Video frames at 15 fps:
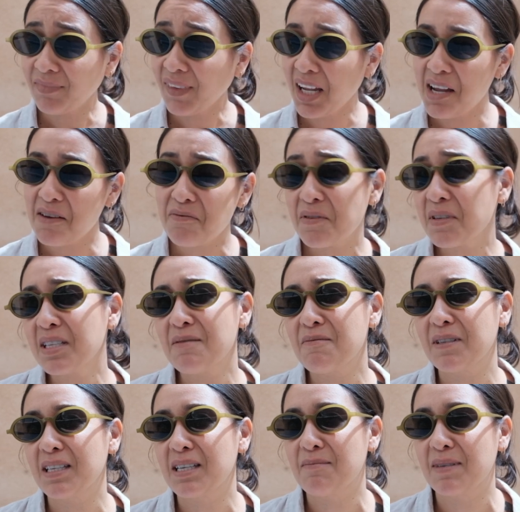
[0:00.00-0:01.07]
I've
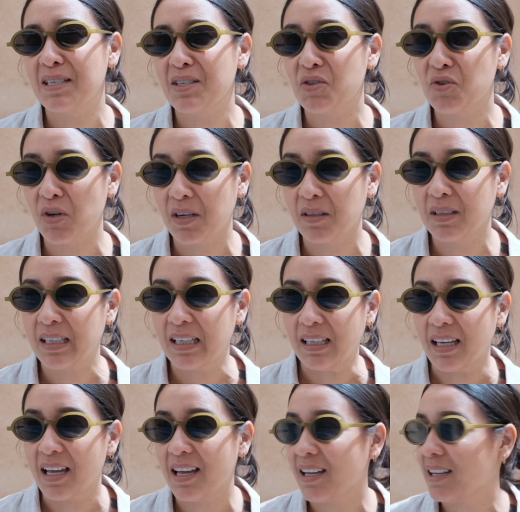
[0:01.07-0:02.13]
really been
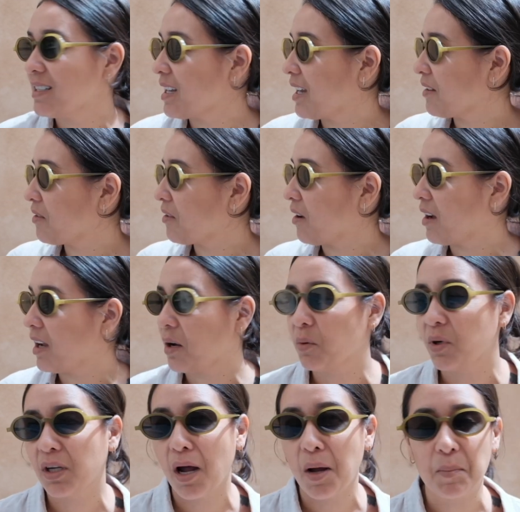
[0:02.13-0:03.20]
struggling, and I thought I
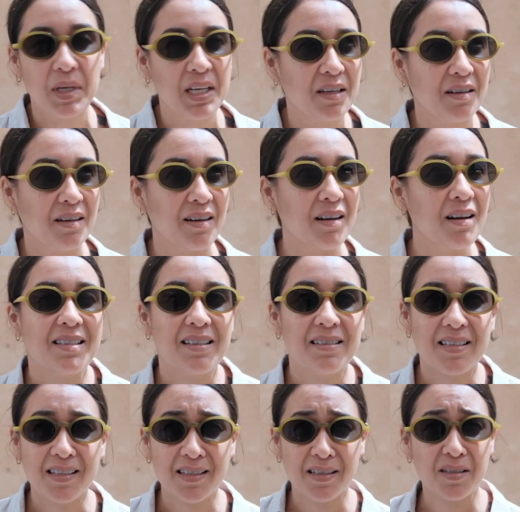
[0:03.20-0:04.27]
would come here
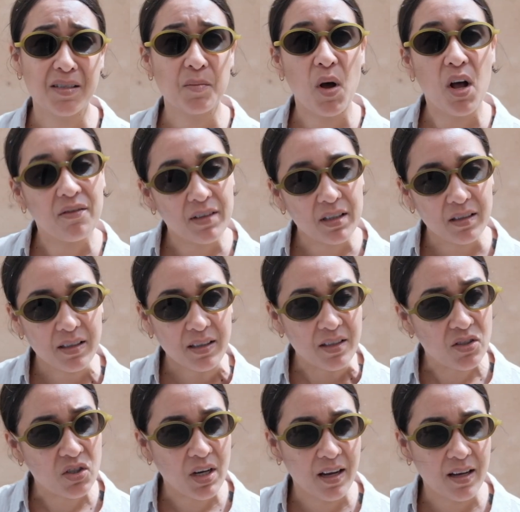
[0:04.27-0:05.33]
since it's a small
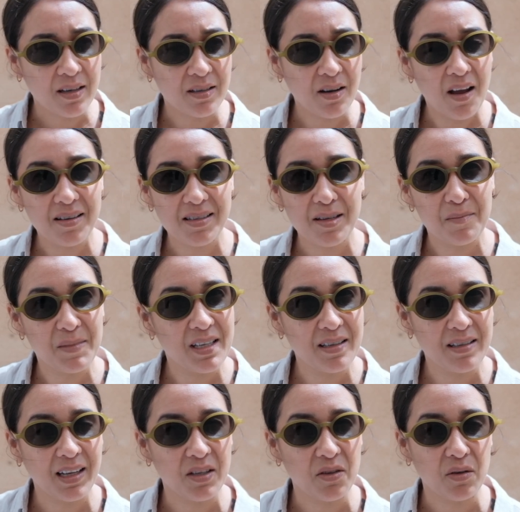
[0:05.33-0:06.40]
village and not something
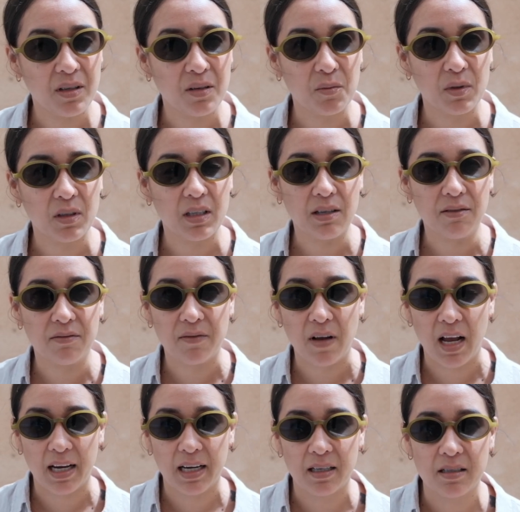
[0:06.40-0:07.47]
that you can really
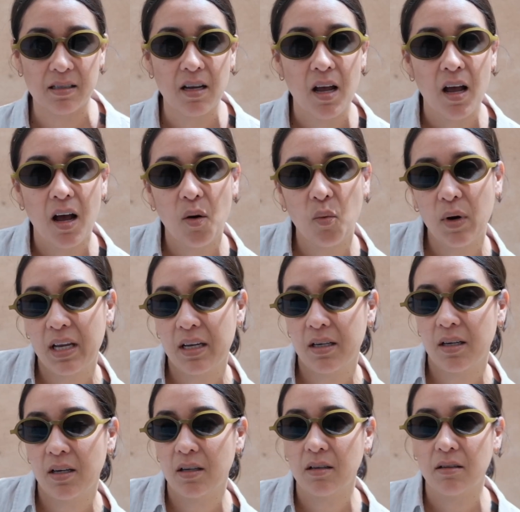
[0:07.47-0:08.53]
find
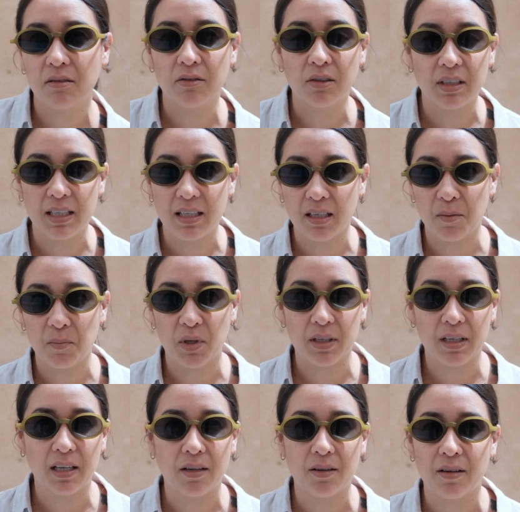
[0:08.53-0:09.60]
when looking up on the
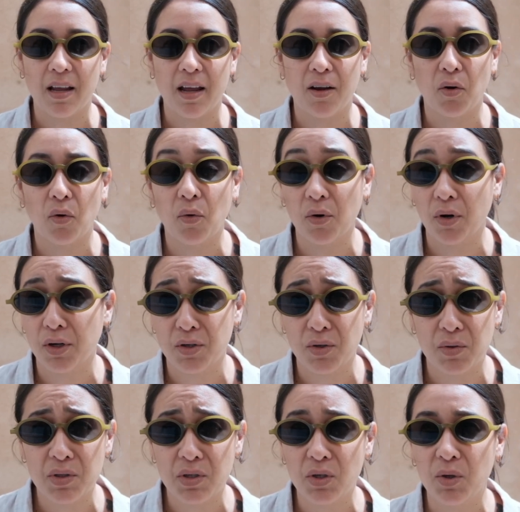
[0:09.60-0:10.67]
internet or on
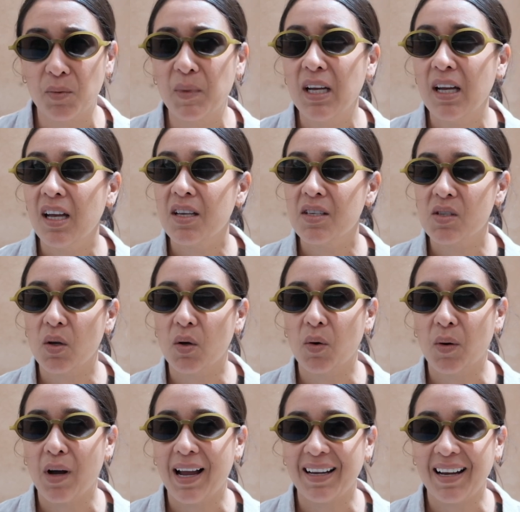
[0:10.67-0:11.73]
YouTube.
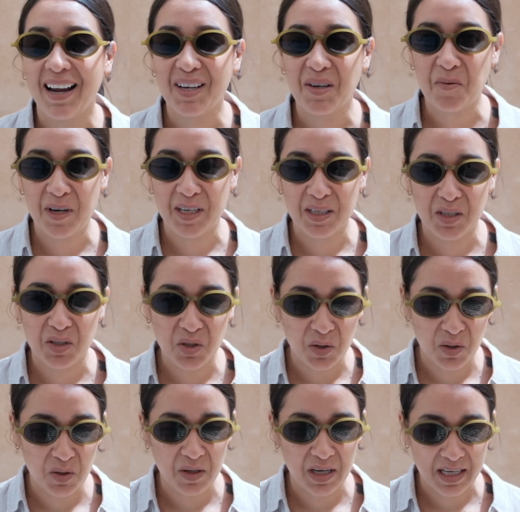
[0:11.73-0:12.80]
So I kind of wanted to show
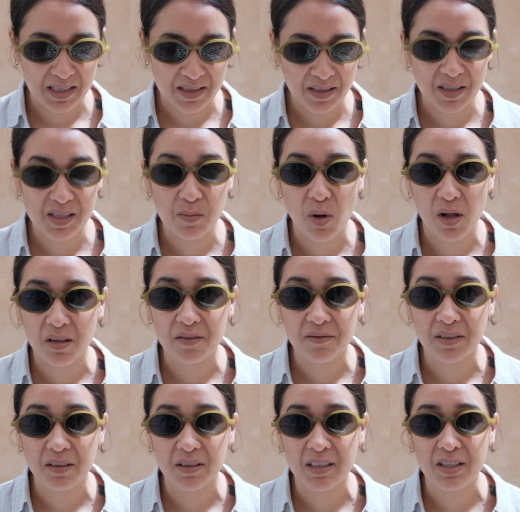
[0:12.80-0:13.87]
you guys a smaller
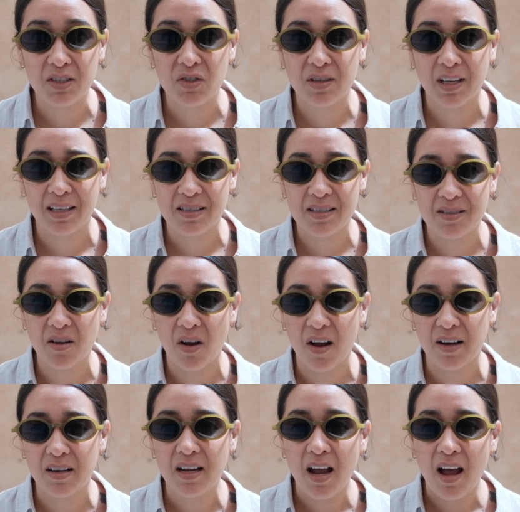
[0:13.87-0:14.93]
village that's
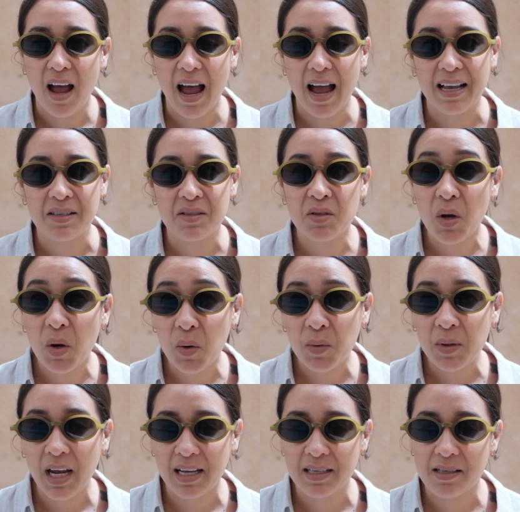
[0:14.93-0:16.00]
not as known
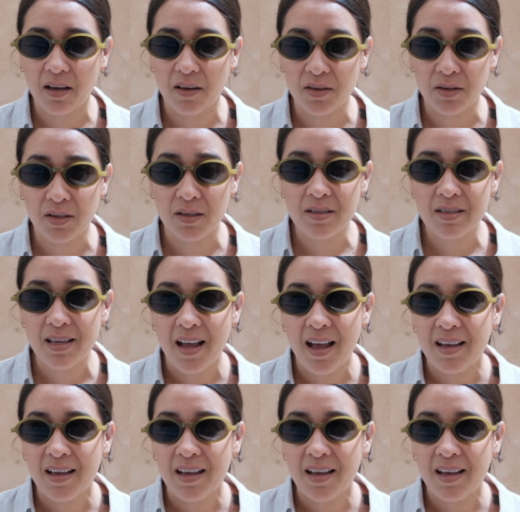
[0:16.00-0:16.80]
as others.